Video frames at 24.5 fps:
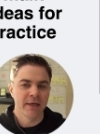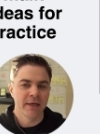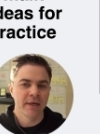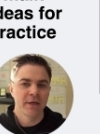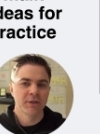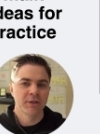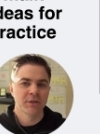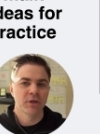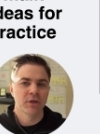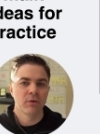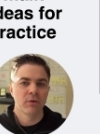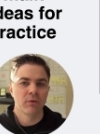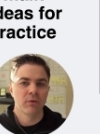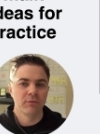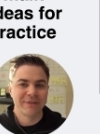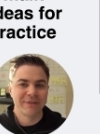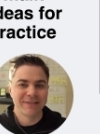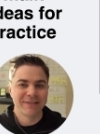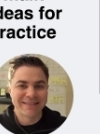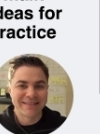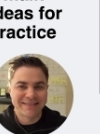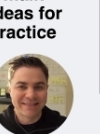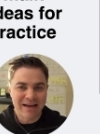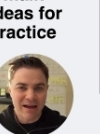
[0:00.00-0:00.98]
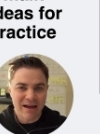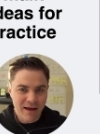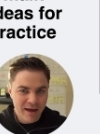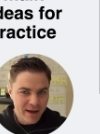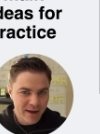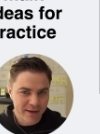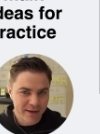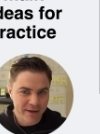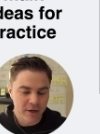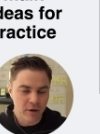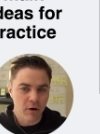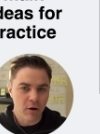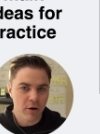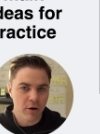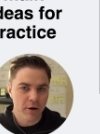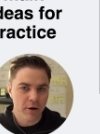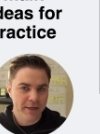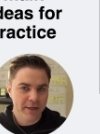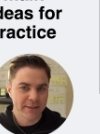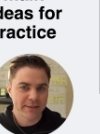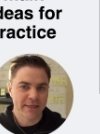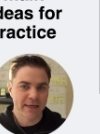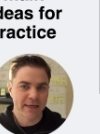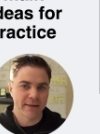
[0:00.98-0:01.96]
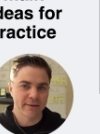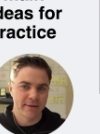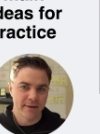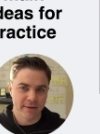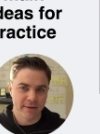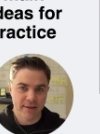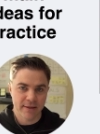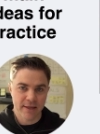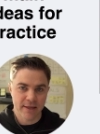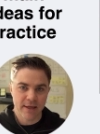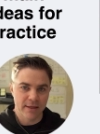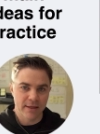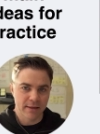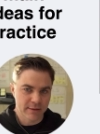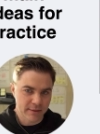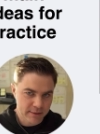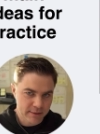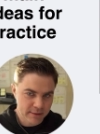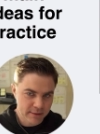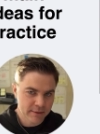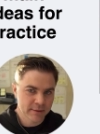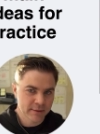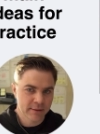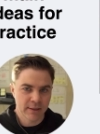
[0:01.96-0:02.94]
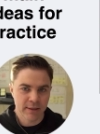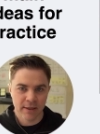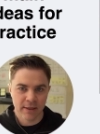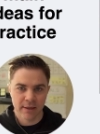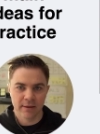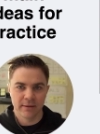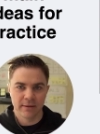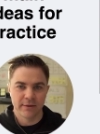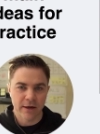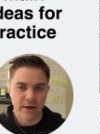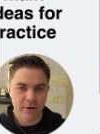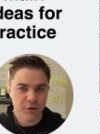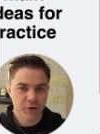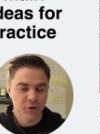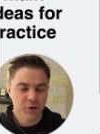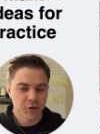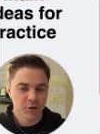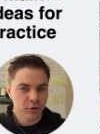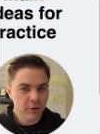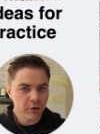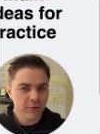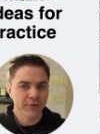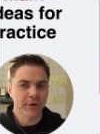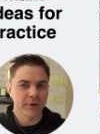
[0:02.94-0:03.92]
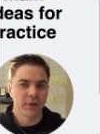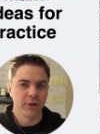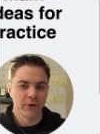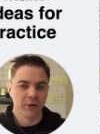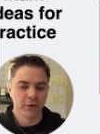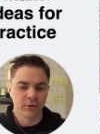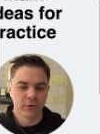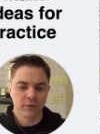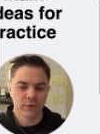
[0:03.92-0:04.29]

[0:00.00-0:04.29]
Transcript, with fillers: So design and architect the things that are serving you